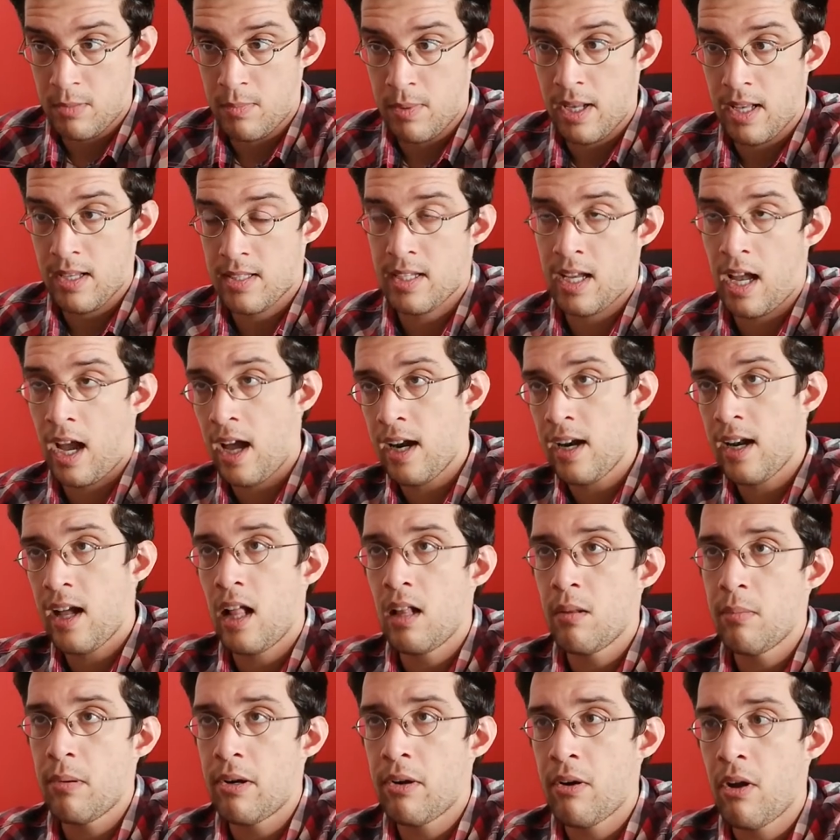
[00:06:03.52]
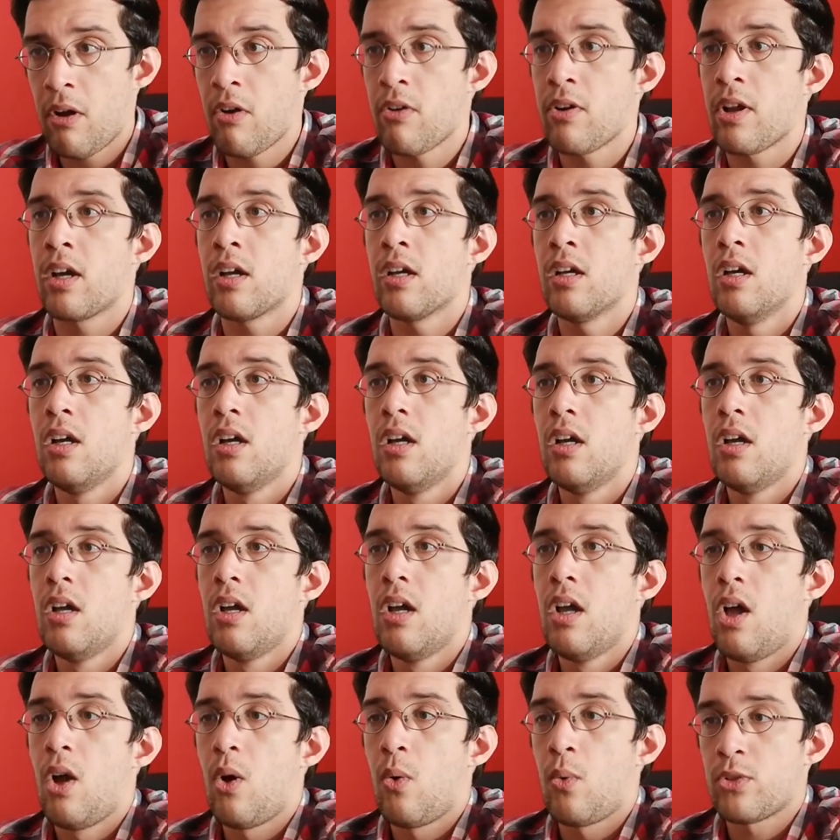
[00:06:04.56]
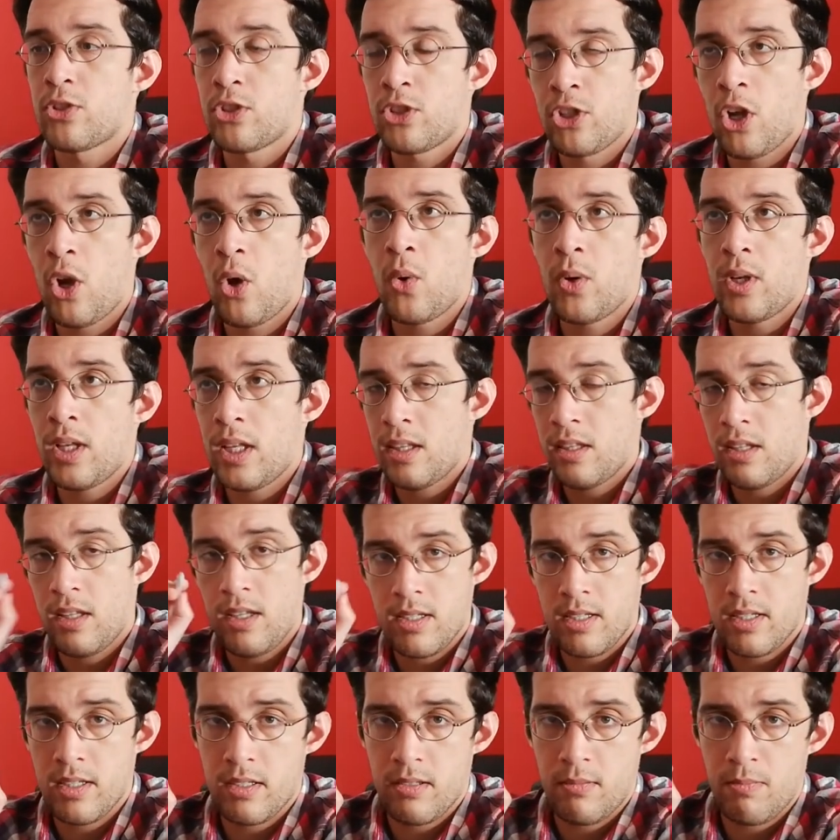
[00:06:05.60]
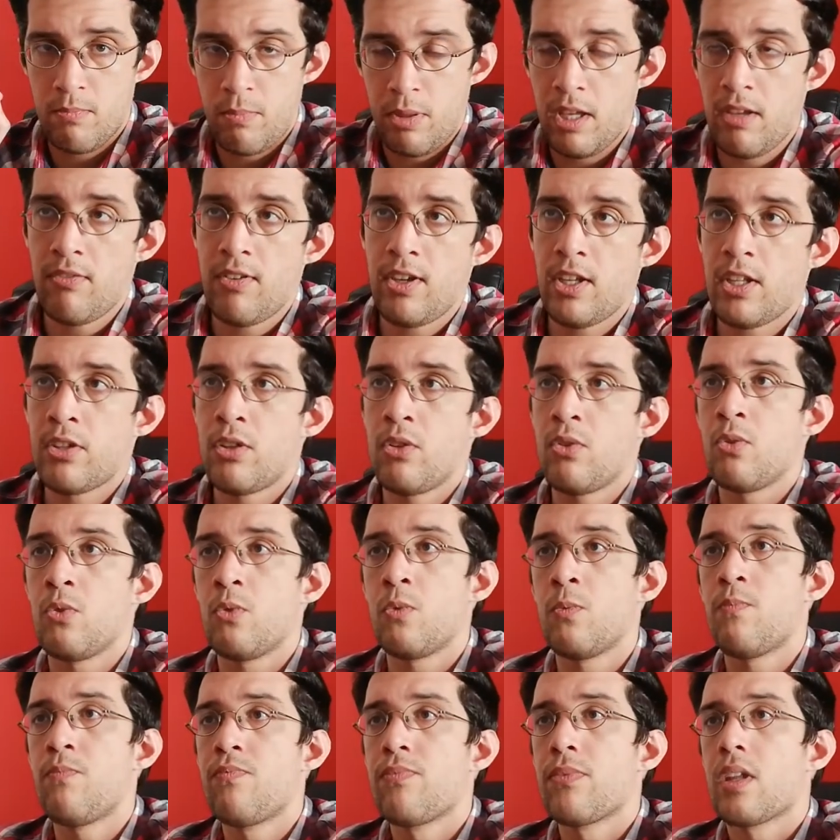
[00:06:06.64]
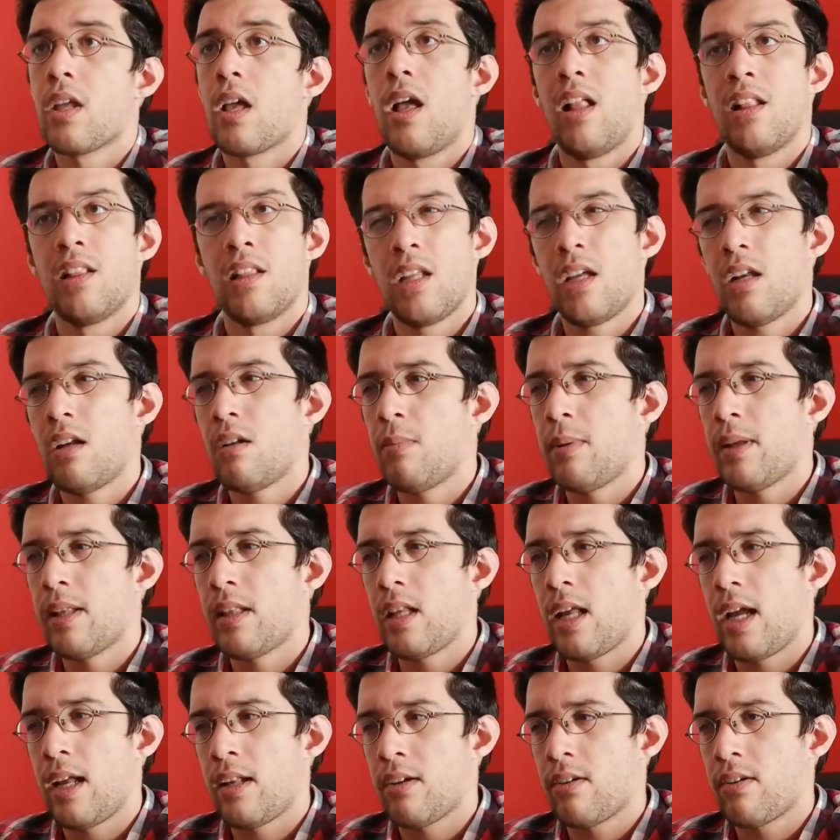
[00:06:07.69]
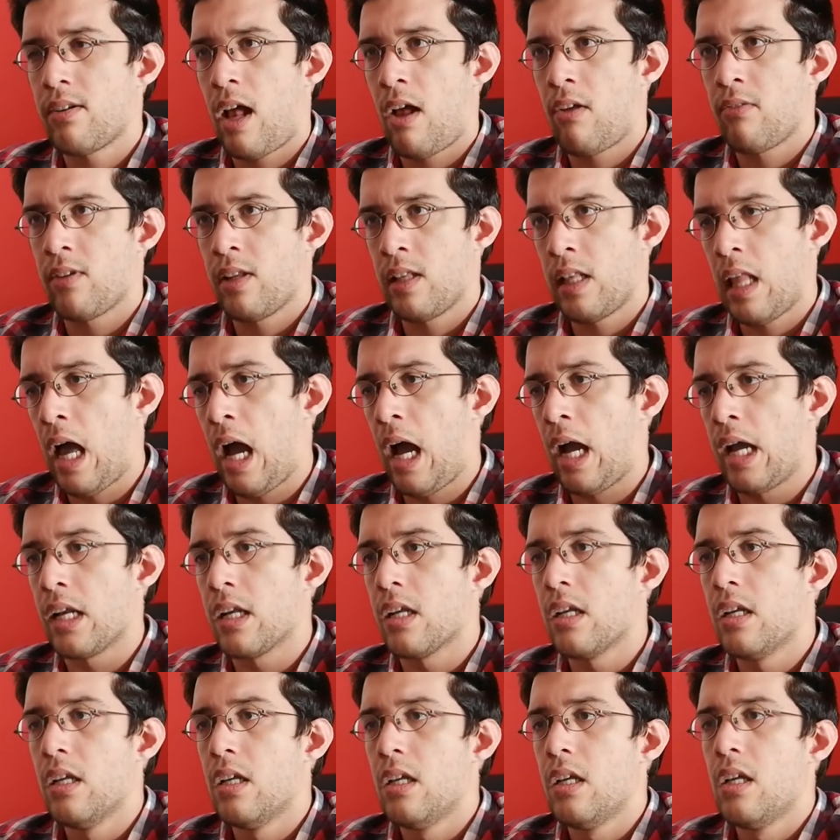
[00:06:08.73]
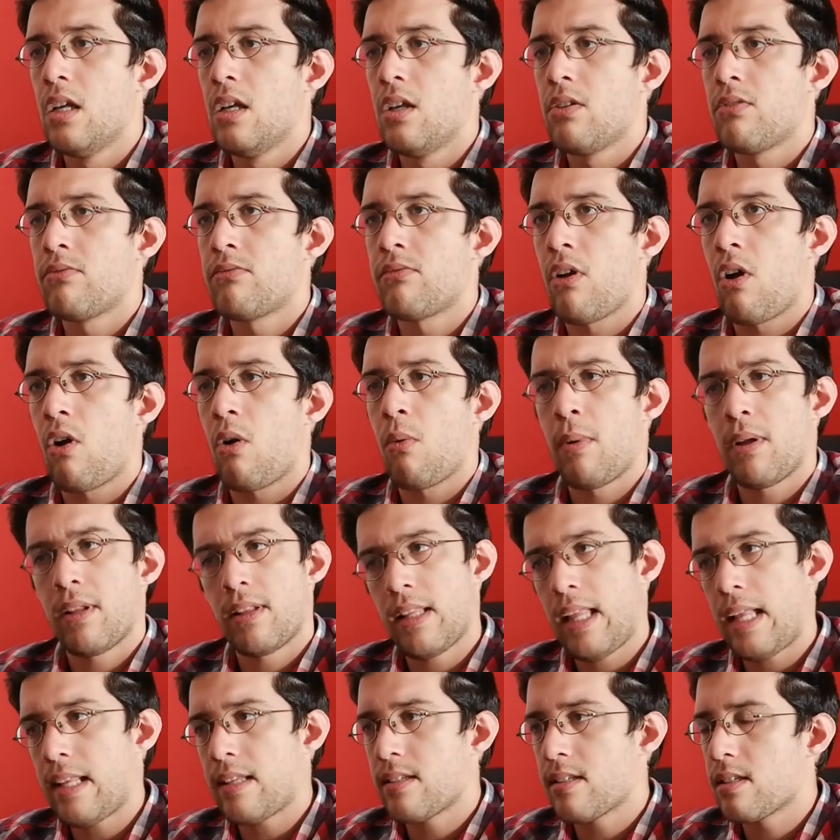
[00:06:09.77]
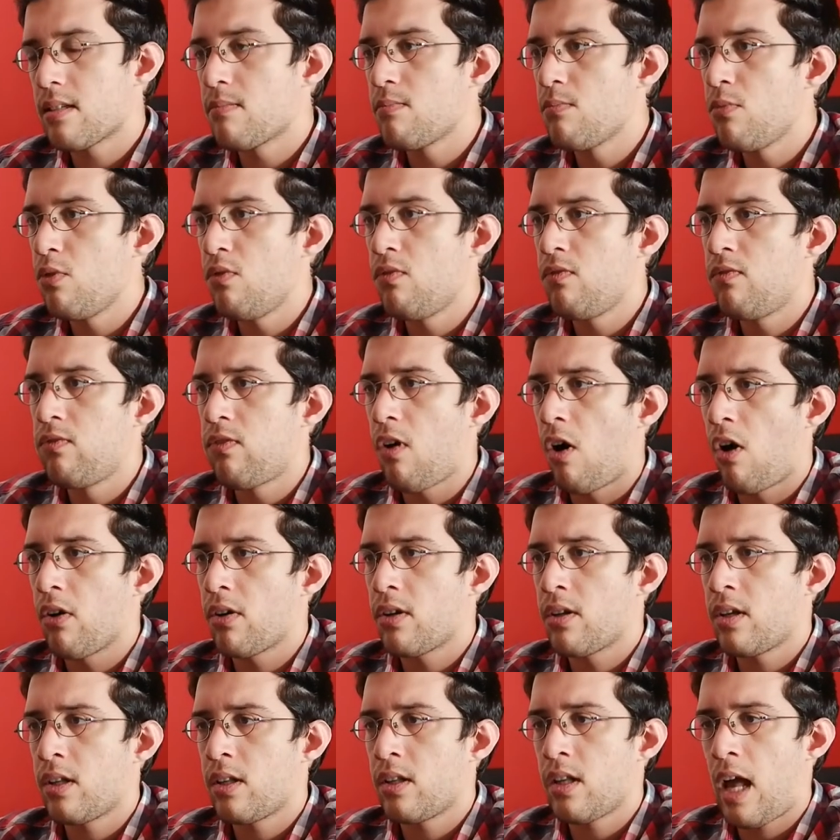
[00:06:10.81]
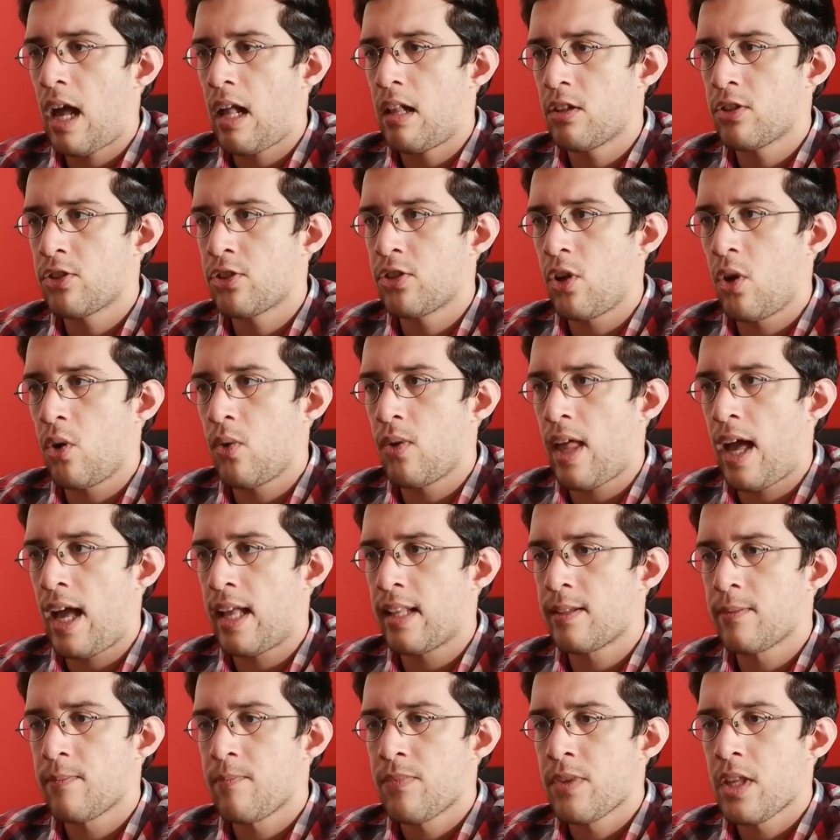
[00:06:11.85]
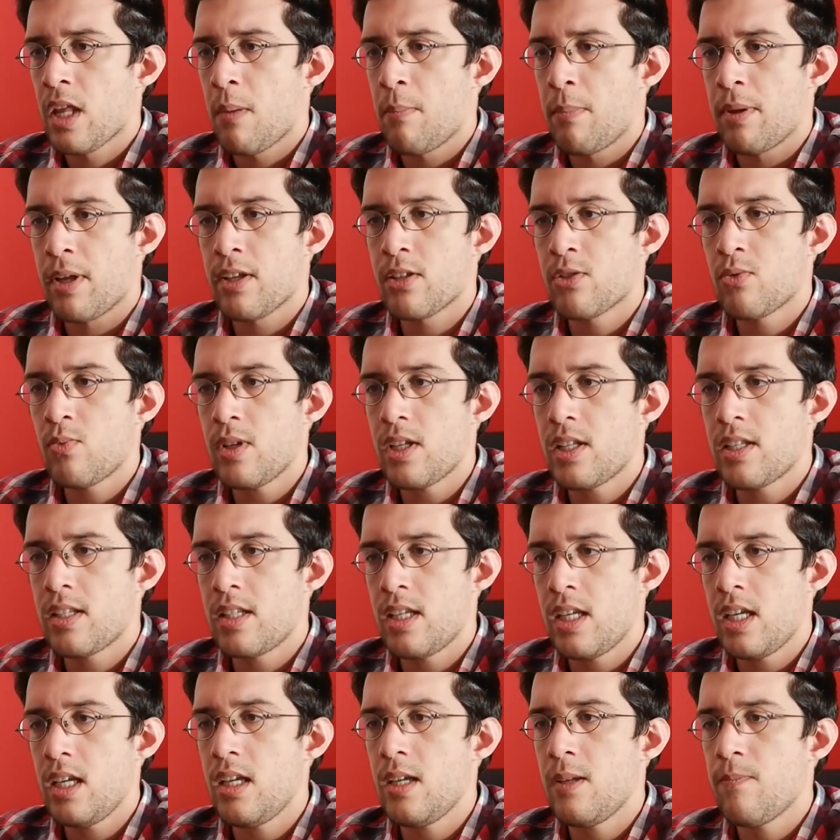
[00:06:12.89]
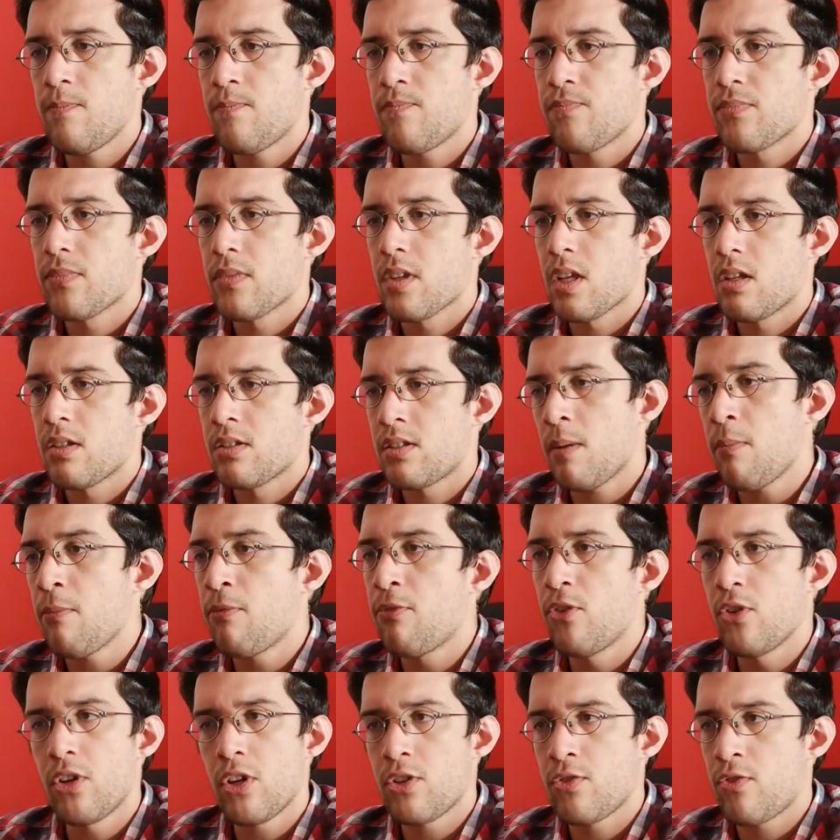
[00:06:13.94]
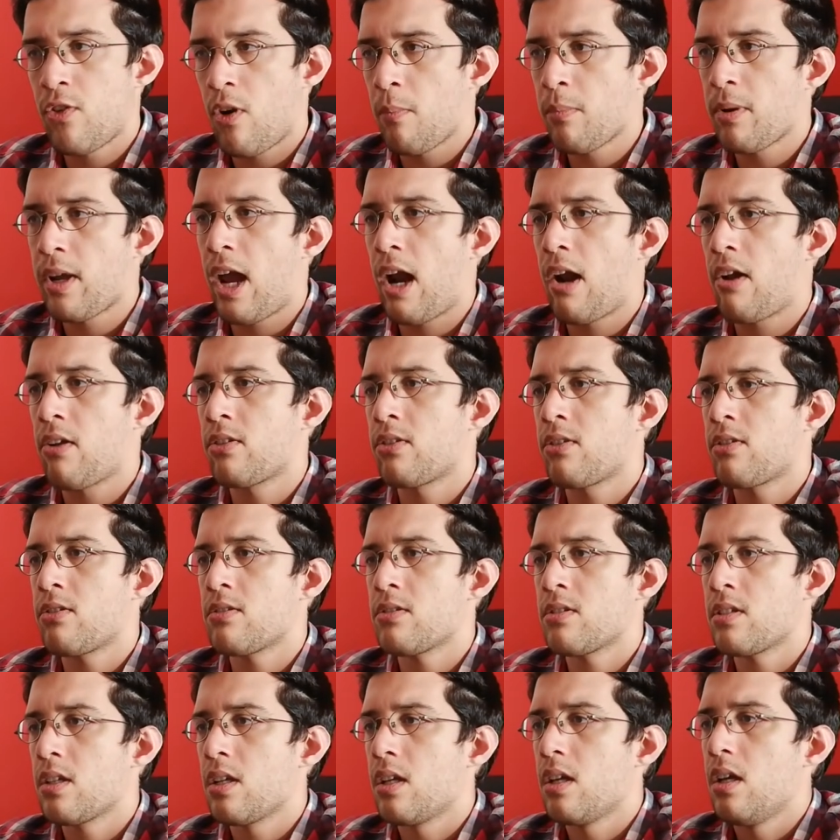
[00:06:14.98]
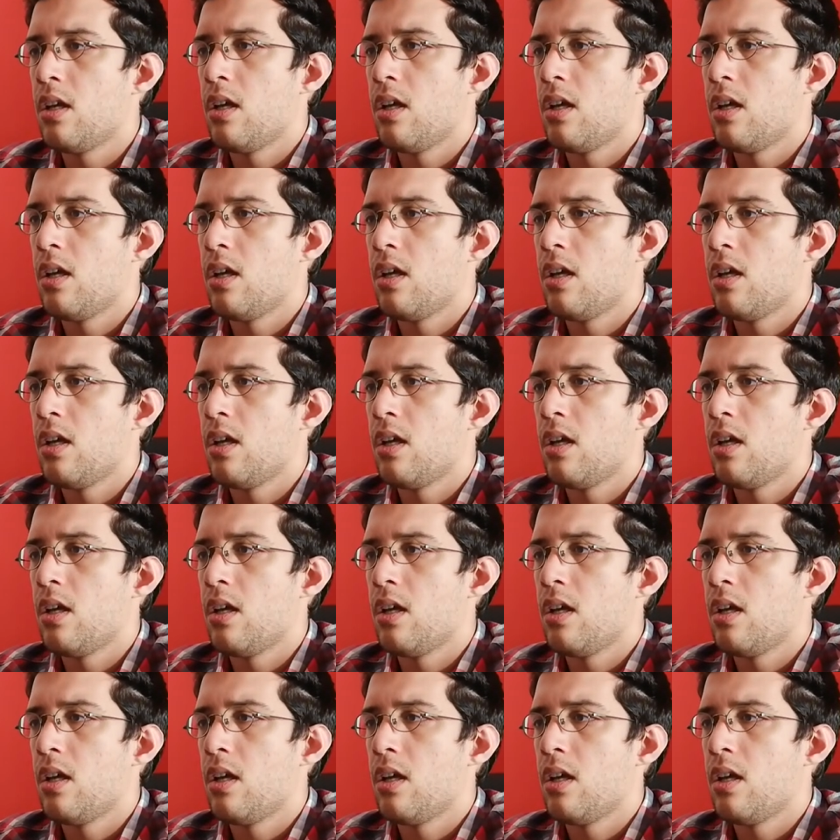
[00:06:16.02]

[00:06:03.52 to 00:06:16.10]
because Cana Alberona was shown in this PV2 a little bit later down the line. So, but let's move on and I'll show that because we see some footage from characters,